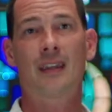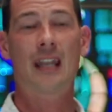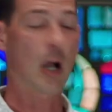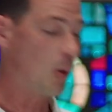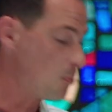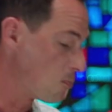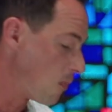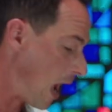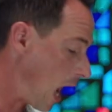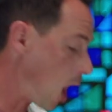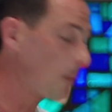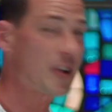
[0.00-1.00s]
Now,
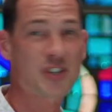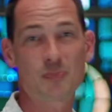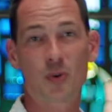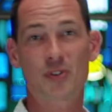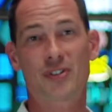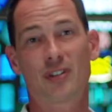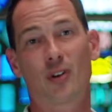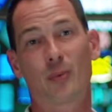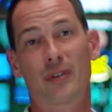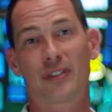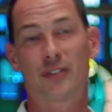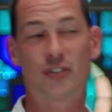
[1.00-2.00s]
how much more so
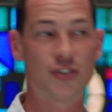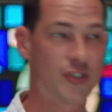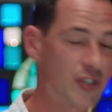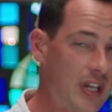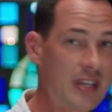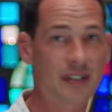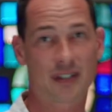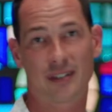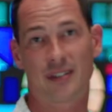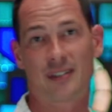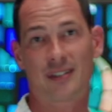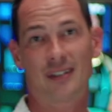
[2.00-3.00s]
with
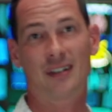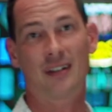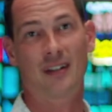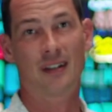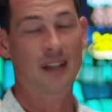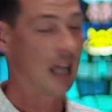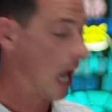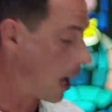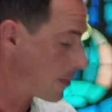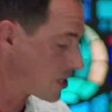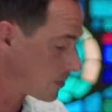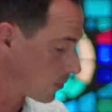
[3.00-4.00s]
Jesus? How
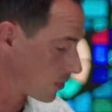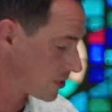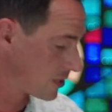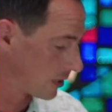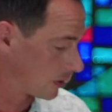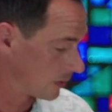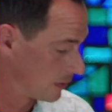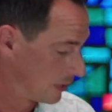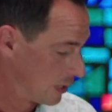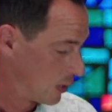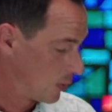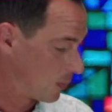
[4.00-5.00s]
much more so
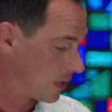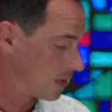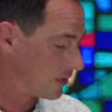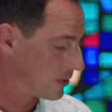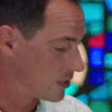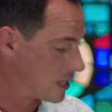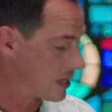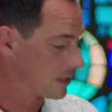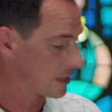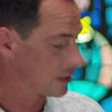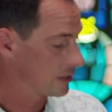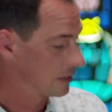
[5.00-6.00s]
with
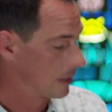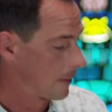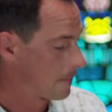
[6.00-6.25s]
Jesus?